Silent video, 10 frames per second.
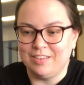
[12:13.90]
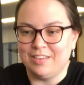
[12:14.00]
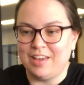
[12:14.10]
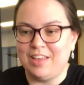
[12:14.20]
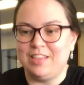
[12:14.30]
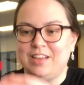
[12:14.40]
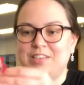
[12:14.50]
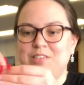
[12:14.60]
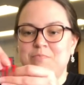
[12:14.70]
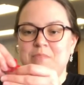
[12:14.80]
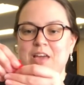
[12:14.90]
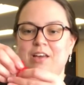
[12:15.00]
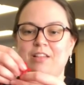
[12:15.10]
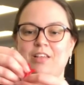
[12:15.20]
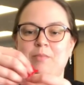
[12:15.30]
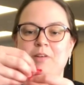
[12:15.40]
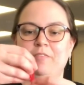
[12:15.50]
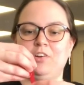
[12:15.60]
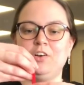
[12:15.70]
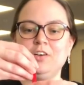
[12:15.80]
and then to make a little bit of
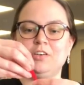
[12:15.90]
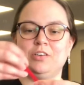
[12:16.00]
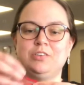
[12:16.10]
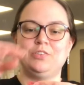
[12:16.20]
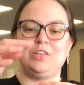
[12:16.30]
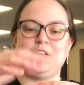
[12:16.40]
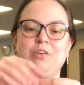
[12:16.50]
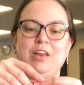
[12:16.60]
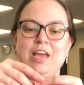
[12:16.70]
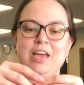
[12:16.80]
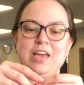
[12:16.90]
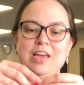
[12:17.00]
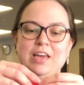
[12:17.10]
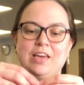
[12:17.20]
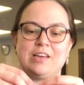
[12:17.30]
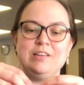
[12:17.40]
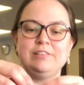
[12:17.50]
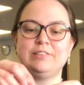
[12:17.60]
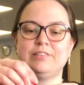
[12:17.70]
a hook so that you can hang it,